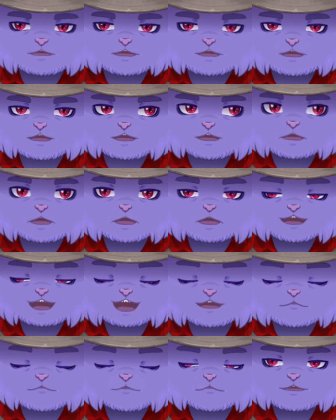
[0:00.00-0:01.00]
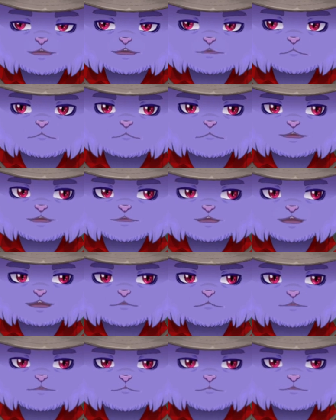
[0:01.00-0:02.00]
sitting here on the screen wondering
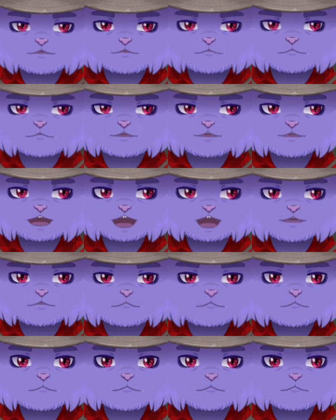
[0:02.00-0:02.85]
what the hell's going on.